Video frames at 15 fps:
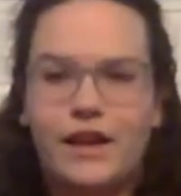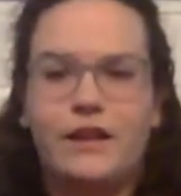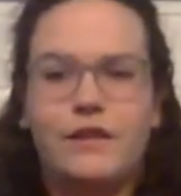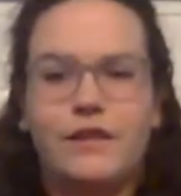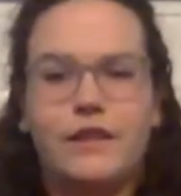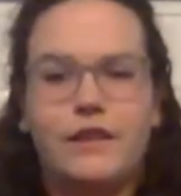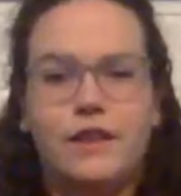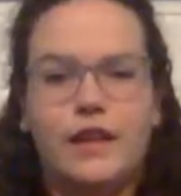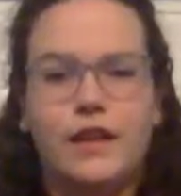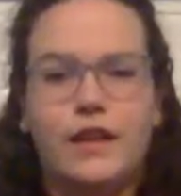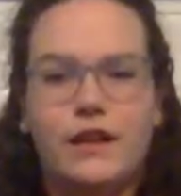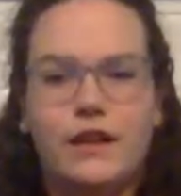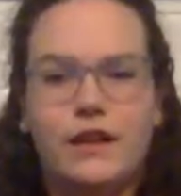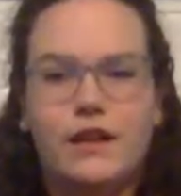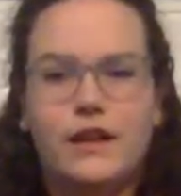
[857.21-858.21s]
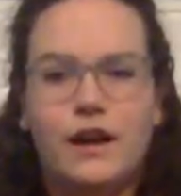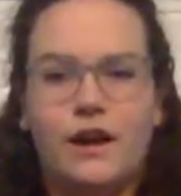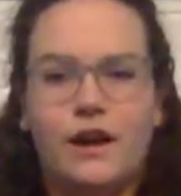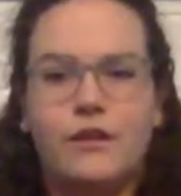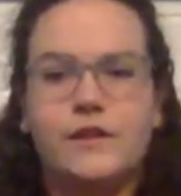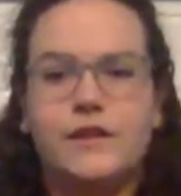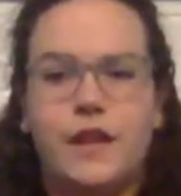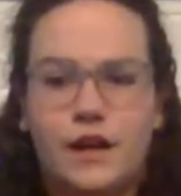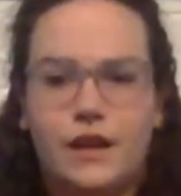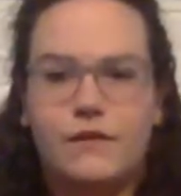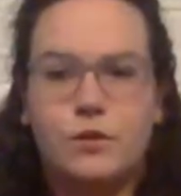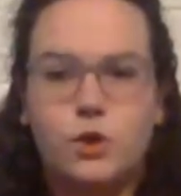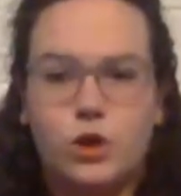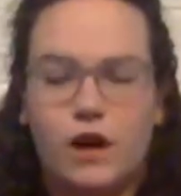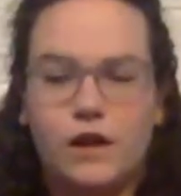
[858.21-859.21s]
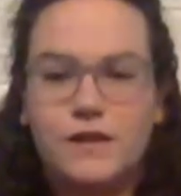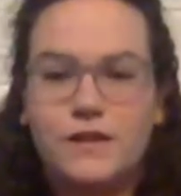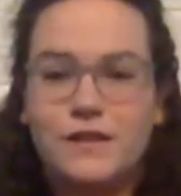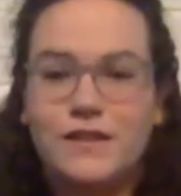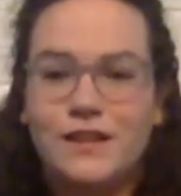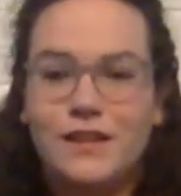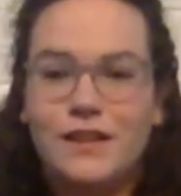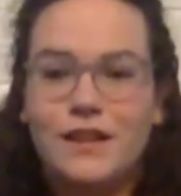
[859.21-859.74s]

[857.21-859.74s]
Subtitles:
in the understanding of trust,